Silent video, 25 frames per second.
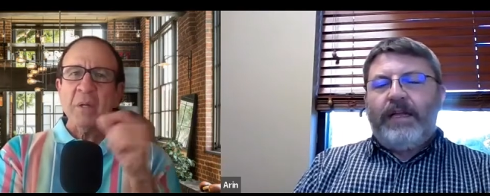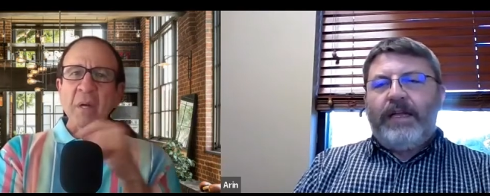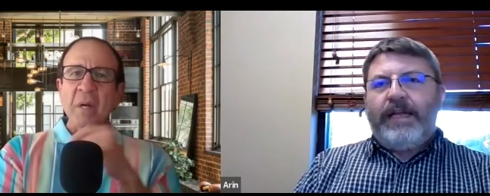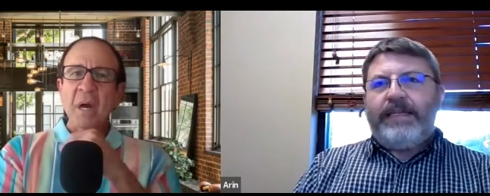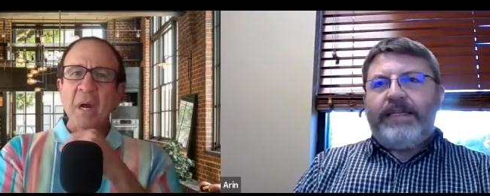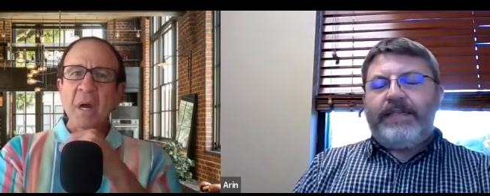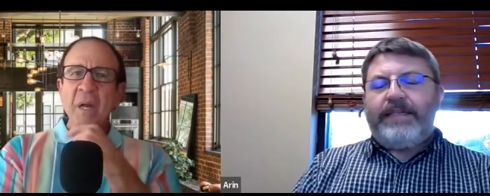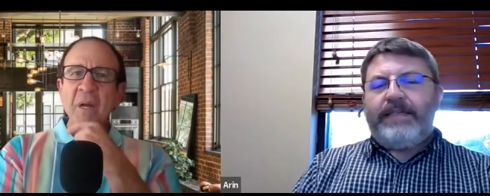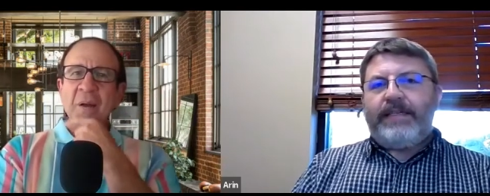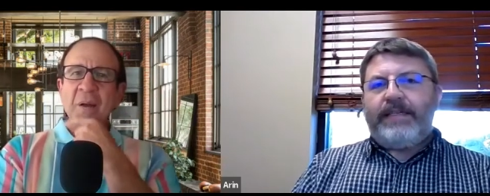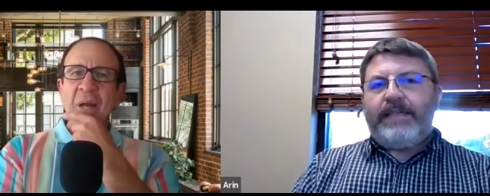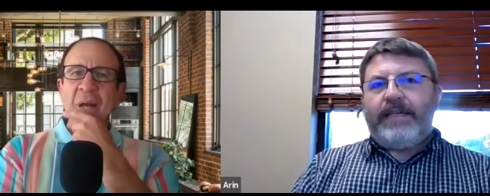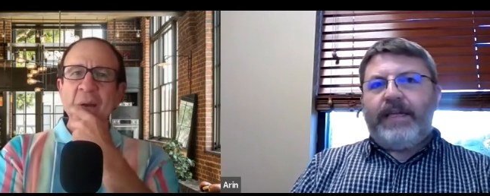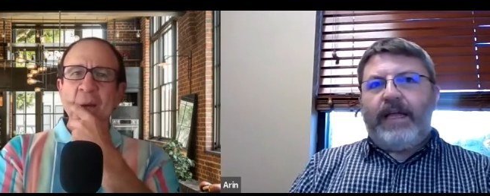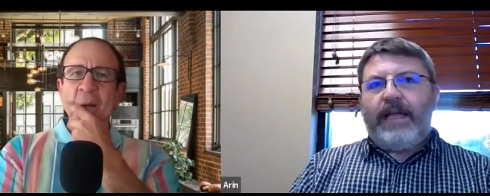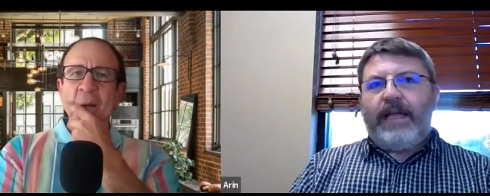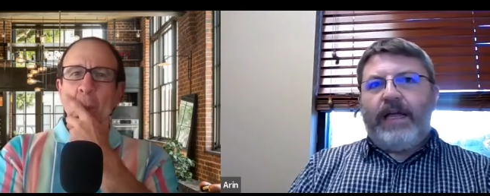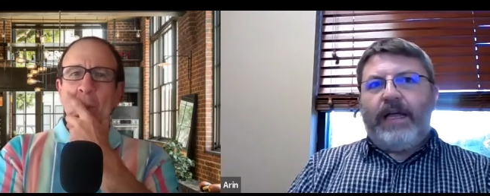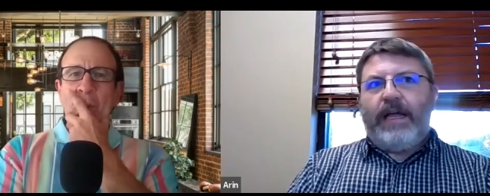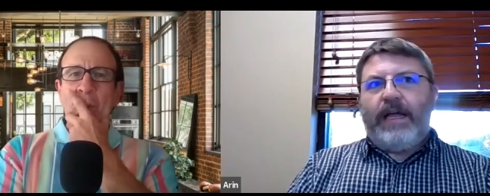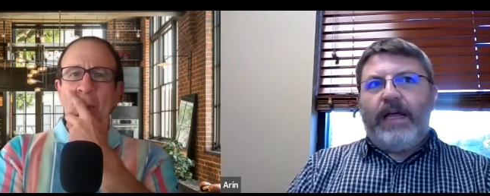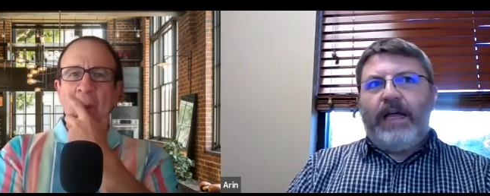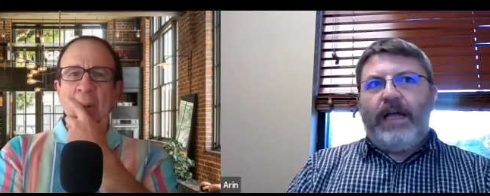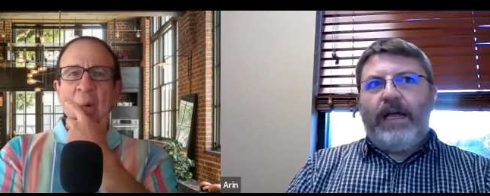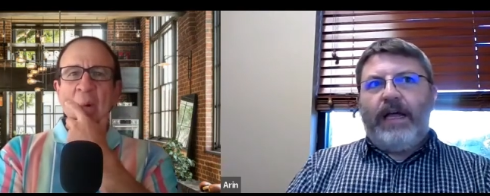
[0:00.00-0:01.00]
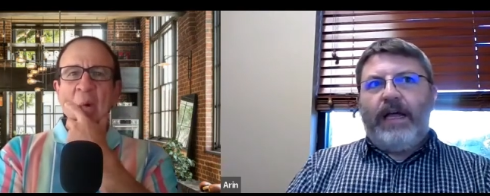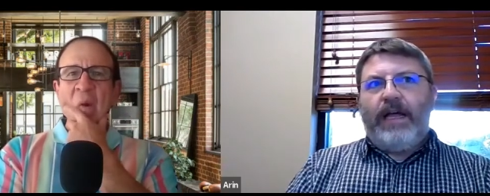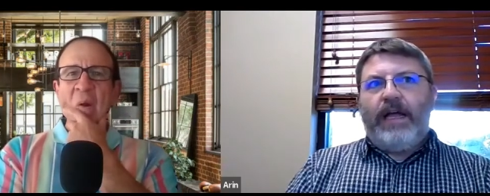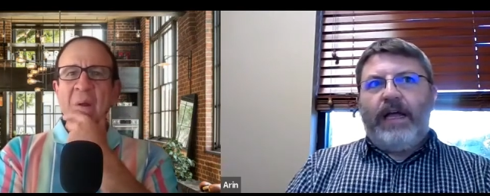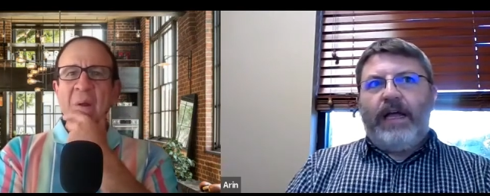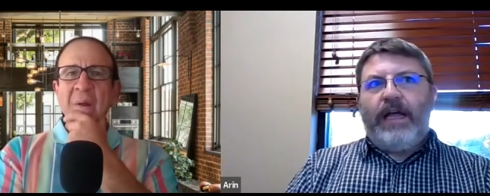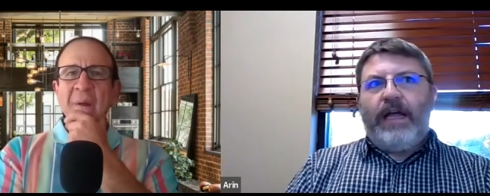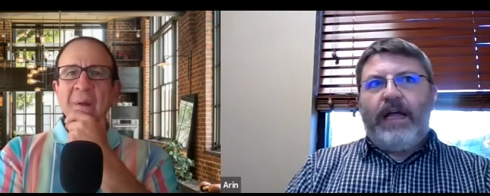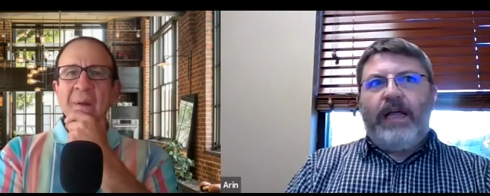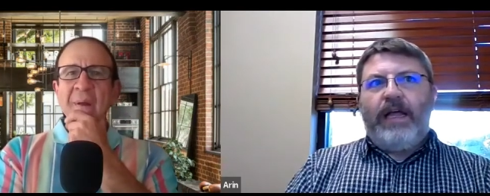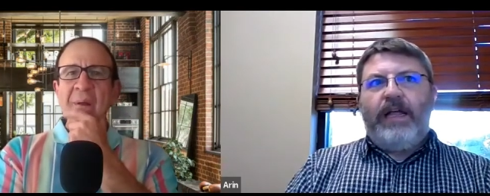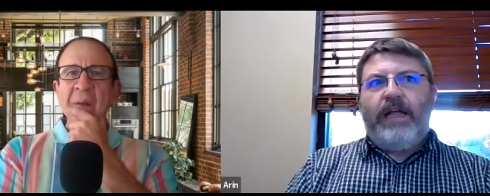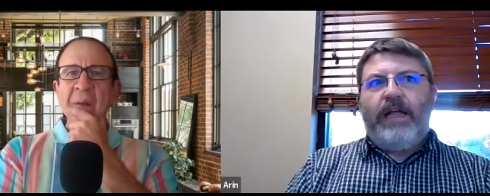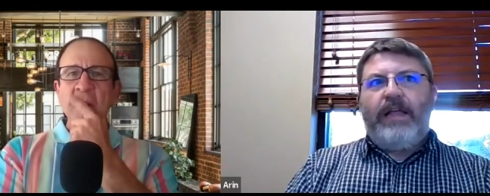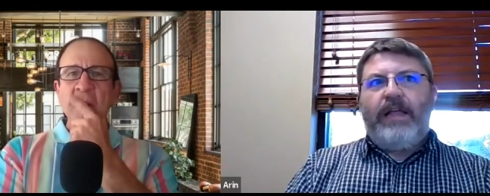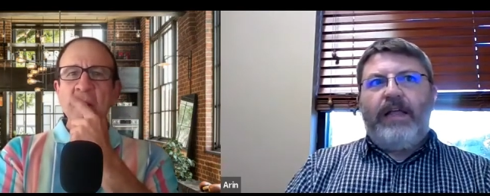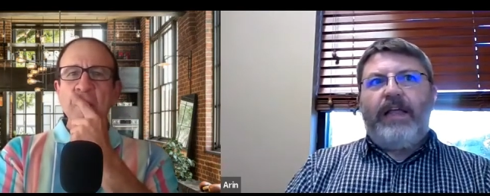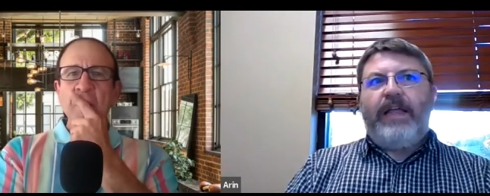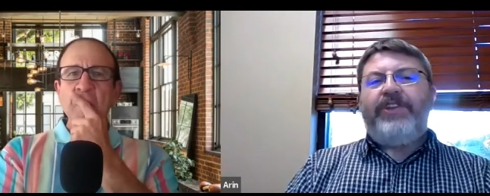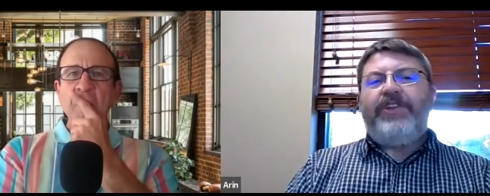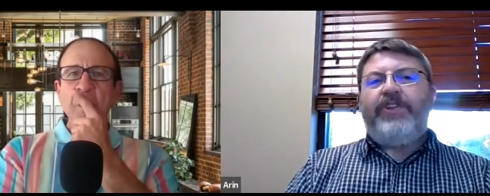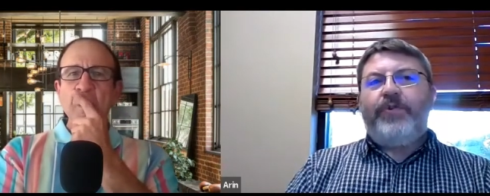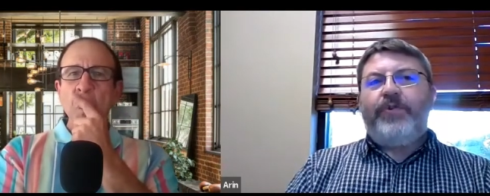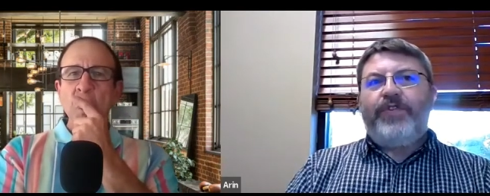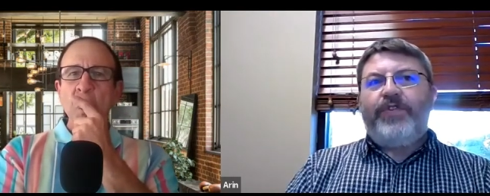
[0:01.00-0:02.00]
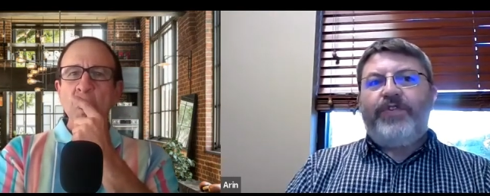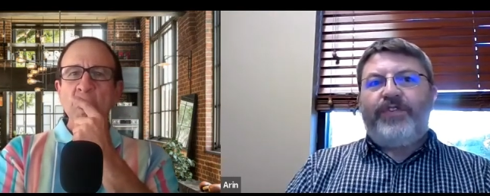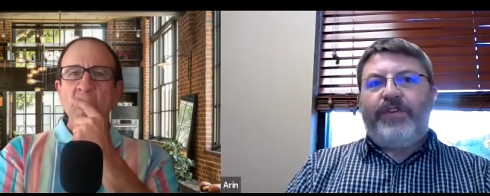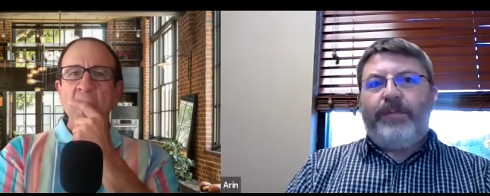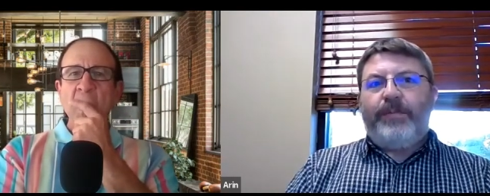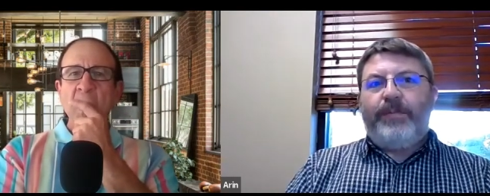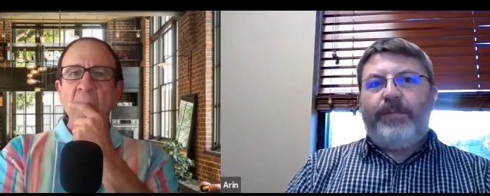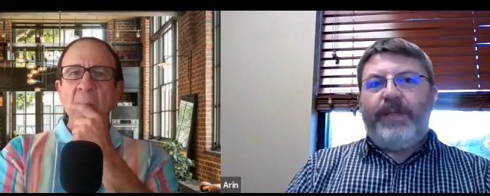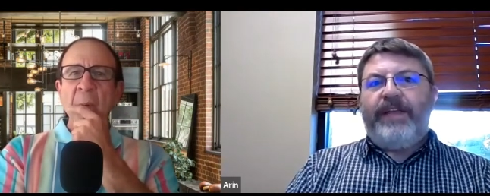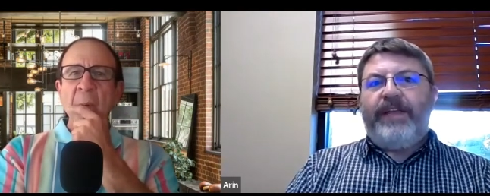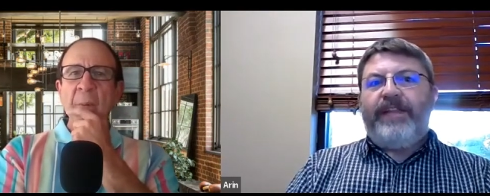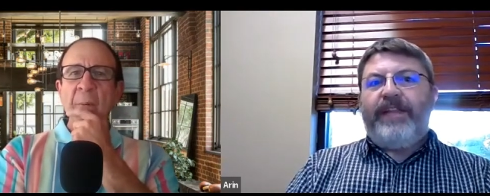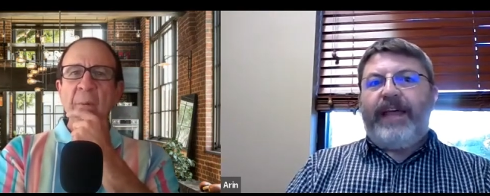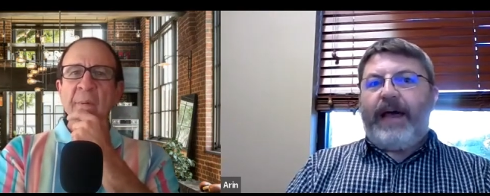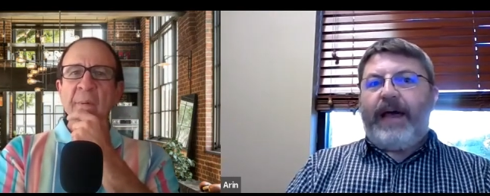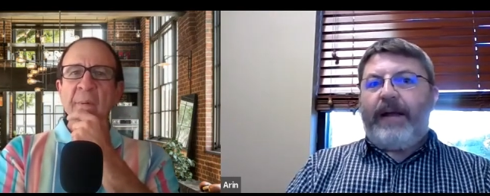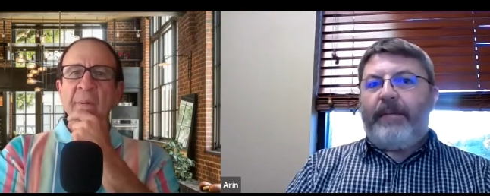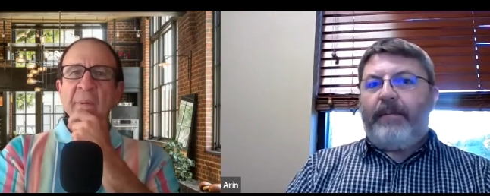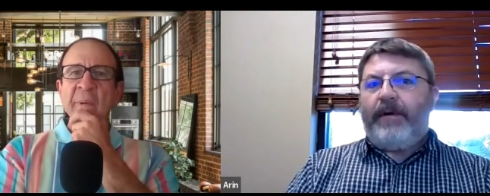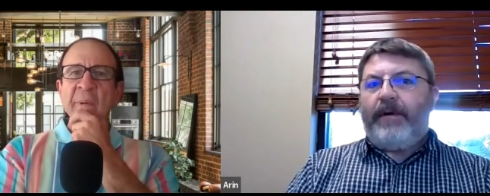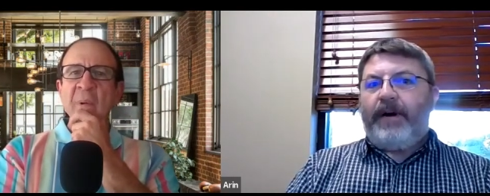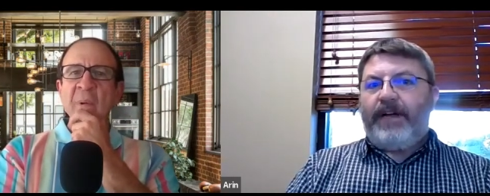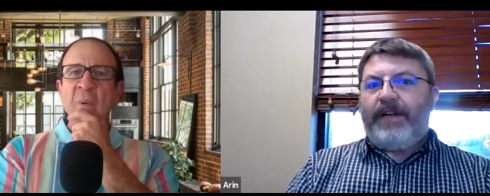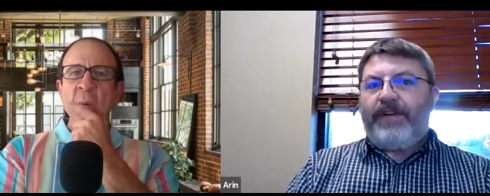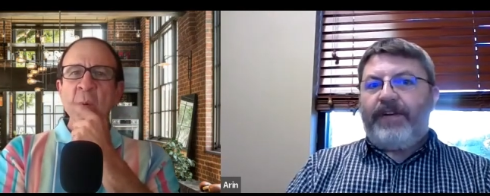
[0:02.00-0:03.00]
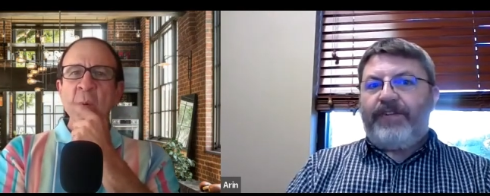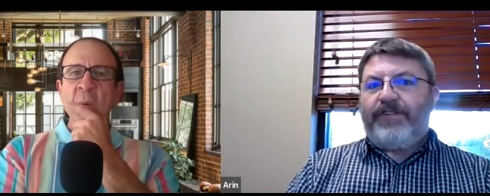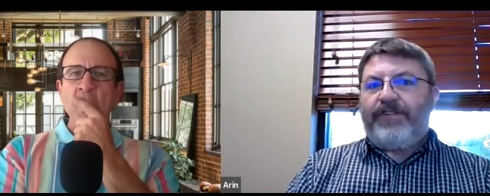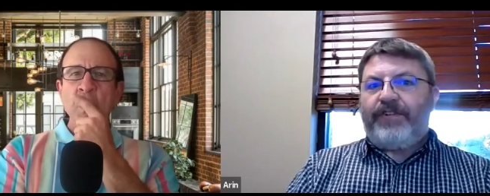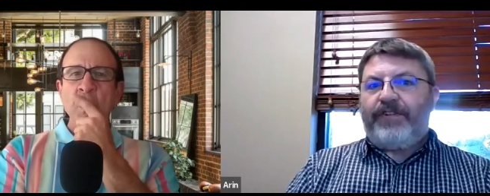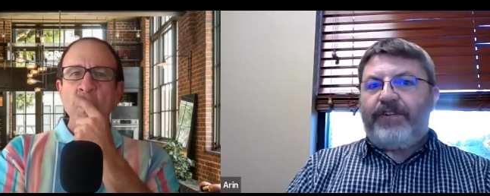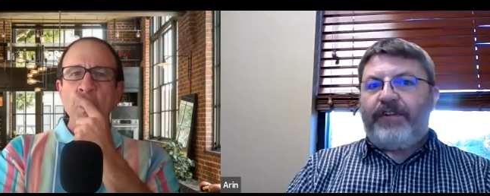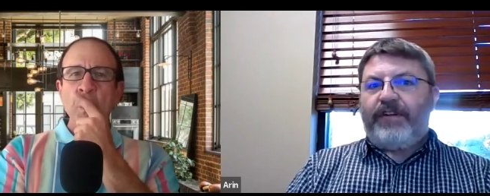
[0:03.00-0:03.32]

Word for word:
Speaker 1: It's, I, I don't... It used to be that much